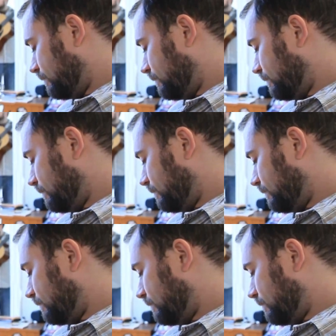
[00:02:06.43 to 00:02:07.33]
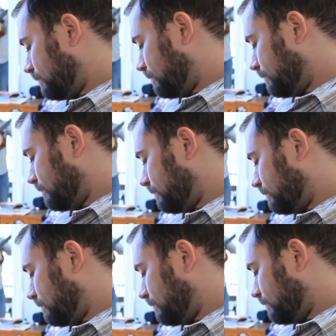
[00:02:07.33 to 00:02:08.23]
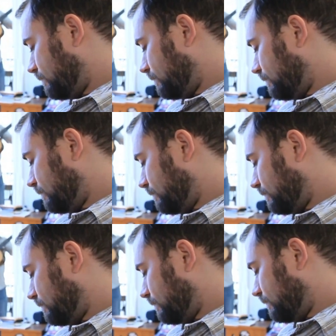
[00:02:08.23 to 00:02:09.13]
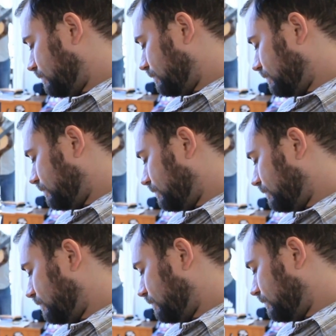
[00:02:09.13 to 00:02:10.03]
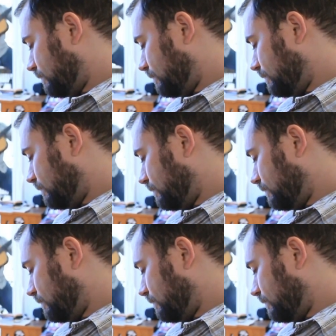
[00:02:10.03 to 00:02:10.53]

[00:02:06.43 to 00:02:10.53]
No one is speaking in this clip.